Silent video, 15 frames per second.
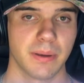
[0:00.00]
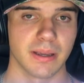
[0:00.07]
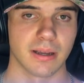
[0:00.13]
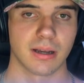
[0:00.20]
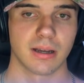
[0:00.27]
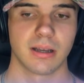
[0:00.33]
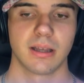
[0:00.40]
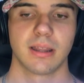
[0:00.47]

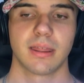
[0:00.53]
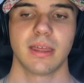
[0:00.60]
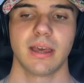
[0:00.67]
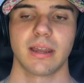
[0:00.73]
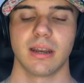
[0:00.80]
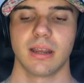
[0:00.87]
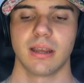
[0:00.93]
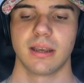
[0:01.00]
pink.
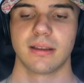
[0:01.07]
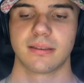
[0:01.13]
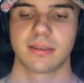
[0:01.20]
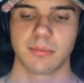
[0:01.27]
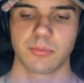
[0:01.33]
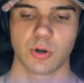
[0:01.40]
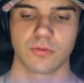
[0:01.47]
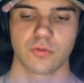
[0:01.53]
Then in
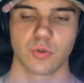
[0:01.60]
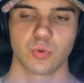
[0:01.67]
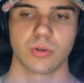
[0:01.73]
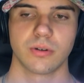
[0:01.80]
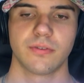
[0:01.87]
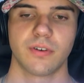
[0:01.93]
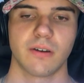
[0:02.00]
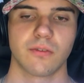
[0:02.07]
summer of twenty
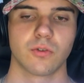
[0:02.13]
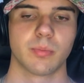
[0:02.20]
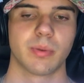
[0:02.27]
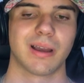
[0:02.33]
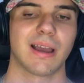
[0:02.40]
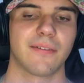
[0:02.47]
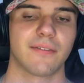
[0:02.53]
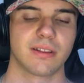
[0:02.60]
twenty-five, we'll
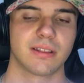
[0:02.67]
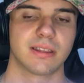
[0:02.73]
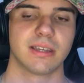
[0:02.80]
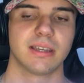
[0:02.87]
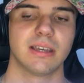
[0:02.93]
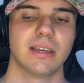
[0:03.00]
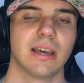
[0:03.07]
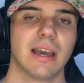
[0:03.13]
be having
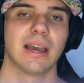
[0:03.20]
the